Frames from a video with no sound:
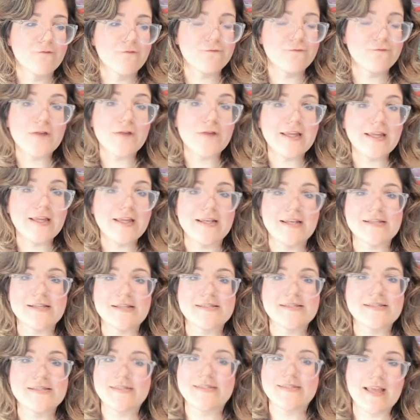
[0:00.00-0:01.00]
freaking
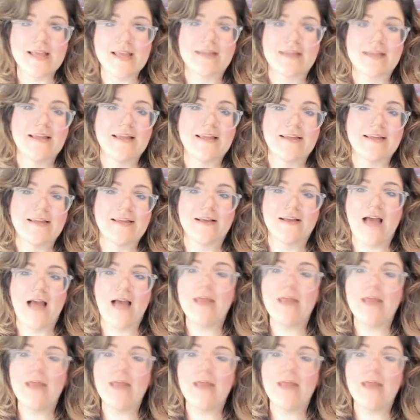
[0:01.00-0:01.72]
sick. Like I